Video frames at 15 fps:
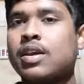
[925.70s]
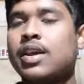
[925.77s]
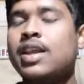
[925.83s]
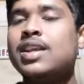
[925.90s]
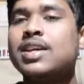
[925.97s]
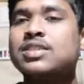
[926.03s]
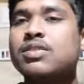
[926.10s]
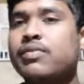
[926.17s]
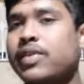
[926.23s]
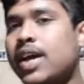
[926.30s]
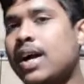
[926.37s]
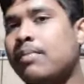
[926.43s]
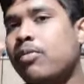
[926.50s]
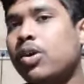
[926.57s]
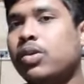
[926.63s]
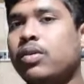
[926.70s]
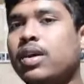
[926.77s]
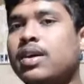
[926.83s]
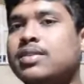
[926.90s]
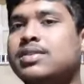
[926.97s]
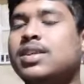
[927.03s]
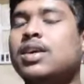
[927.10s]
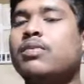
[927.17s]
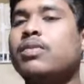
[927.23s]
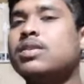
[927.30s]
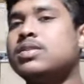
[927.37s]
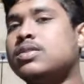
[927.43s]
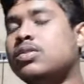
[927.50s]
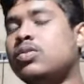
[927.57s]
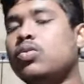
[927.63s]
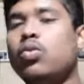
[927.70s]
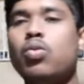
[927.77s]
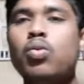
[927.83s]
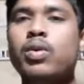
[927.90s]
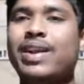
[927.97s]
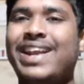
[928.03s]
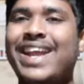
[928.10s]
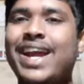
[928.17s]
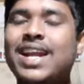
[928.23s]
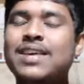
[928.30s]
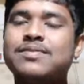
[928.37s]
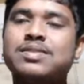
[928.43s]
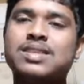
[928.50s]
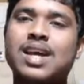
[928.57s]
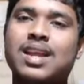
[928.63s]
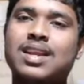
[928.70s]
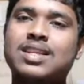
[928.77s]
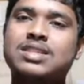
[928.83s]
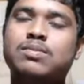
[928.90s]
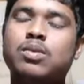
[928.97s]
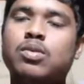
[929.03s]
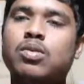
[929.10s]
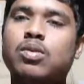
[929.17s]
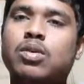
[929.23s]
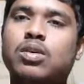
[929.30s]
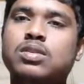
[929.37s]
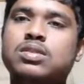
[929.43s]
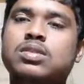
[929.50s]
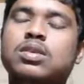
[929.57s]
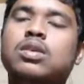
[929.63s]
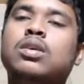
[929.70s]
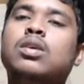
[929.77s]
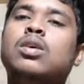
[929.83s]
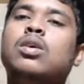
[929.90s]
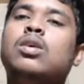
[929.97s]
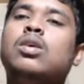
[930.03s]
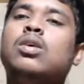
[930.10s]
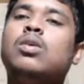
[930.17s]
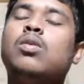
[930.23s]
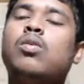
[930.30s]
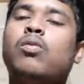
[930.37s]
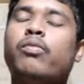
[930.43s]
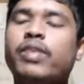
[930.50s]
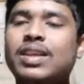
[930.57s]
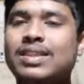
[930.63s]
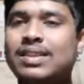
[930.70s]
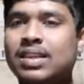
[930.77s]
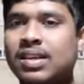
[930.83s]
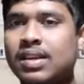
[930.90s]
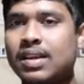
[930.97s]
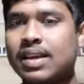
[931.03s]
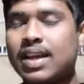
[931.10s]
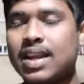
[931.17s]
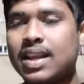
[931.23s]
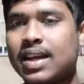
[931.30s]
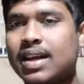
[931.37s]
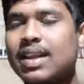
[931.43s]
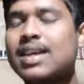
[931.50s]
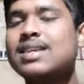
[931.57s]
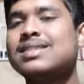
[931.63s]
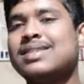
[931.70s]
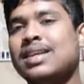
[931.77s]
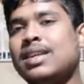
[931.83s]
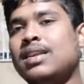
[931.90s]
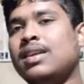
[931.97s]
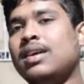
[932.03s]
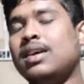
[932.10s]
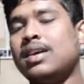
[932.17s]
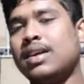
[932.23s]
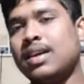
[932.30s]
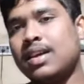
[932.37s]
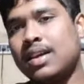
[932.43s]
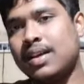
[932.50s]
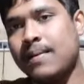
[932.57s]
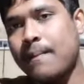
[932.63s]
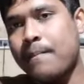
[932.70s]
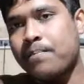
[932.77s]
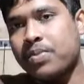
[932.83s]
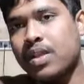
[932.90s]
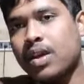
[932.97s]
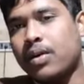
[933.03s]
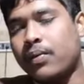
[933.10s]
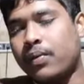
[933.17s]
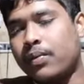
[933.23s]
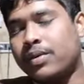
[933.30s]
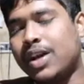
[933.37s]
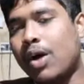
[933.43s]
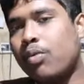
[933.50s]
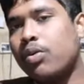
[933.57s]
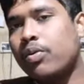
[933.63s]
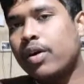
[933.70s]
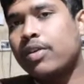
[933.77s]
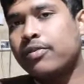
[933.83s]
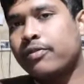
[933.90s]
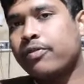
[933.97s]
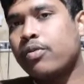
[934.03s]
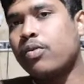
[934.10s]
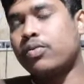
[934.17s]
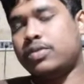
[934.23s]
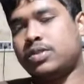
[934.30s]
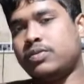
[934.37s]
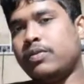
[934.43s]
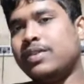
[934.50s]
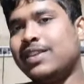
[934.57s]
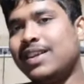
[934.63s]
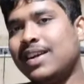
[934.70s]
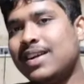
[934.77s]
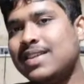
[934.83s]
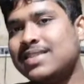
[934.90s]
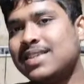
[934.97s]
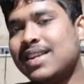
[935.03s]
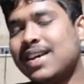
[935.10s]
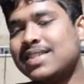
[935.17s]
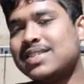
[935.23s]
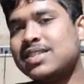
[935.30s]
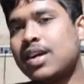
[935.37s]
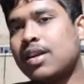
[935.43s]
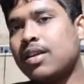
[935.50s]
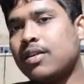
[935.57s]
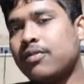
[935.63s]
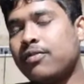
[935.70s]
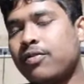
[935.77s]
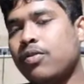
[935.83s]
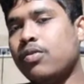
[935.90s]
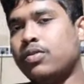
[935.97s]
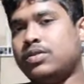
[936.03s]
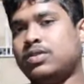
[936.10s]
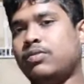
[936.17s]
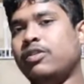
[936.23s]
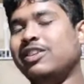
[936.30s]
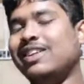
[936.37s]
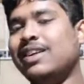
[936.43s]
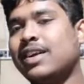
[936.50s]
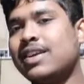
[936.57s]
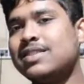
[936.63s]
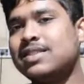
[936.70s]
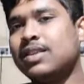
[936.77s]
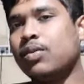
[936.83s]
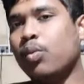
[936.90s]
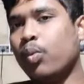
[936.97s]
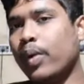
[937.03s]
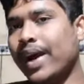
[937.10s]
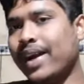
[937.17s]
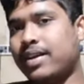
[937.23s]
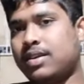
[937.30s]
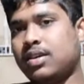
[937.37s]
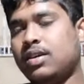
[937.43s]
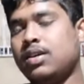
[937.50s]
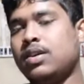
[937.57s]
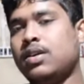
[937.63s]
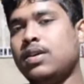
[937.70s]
In case of Young modulus, there was no negative sign. It is because with increase in downward force, with increase in external force, with increase in weight,